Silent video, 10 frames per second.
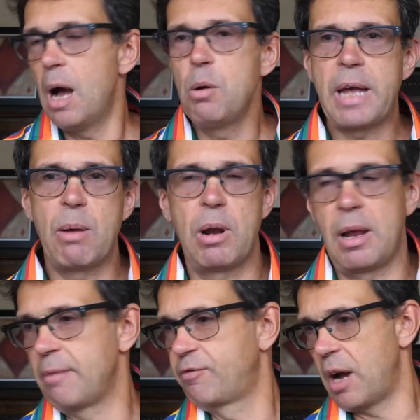Okay, well,
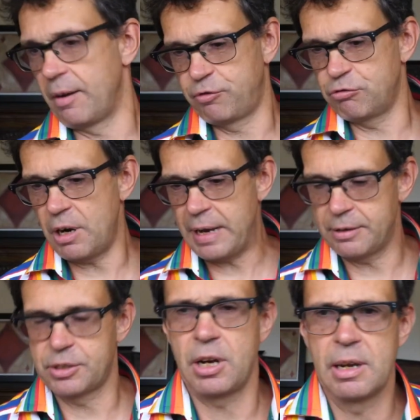I've run
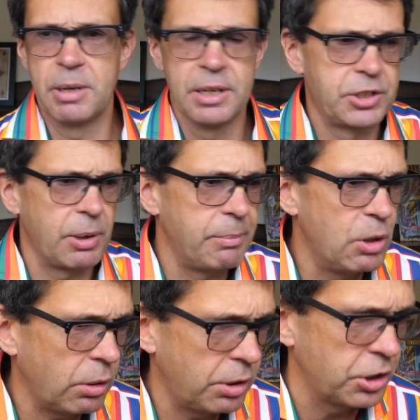out of time here. So I'm
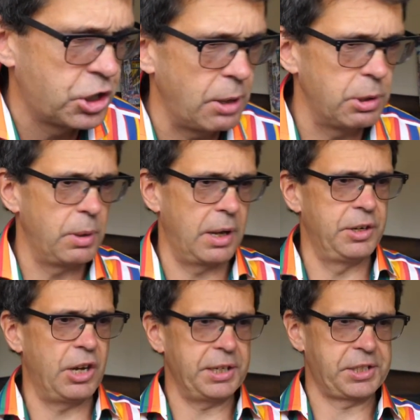not going to show you a
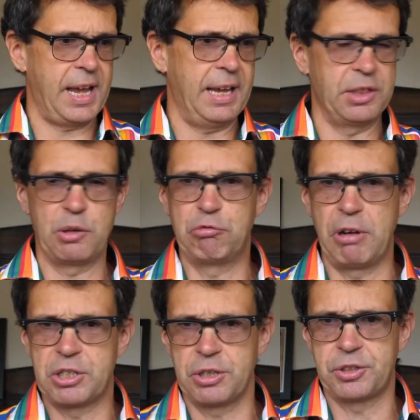nice hand that
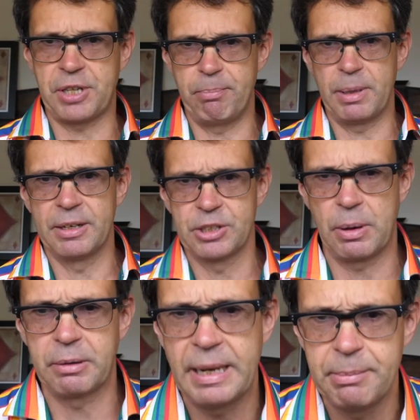Richard sent me in.
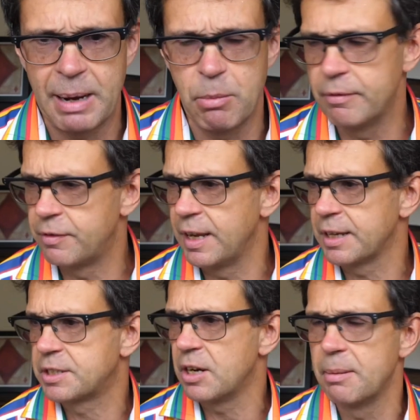So I'll keep that one for
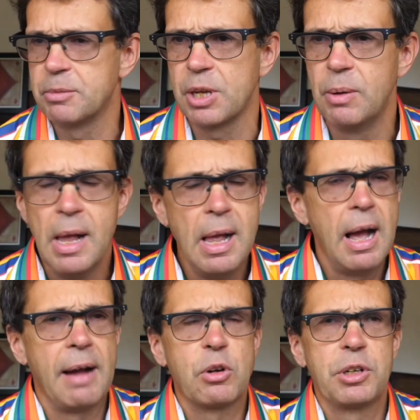next time. So
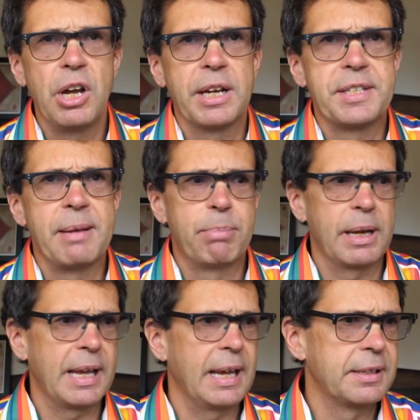I've got a nice end
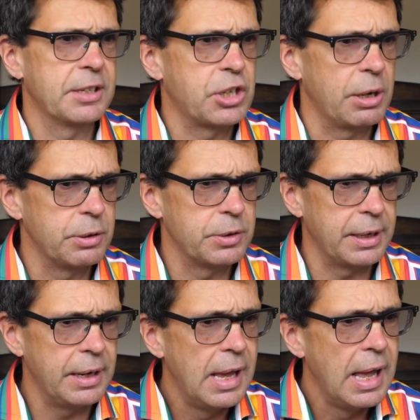play hand to show you
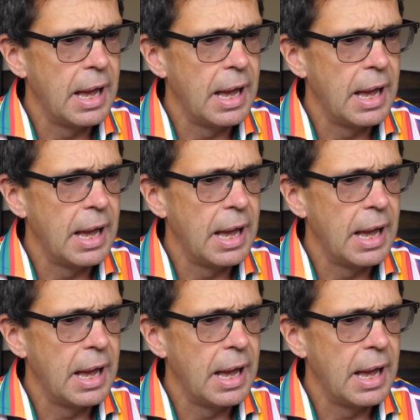then.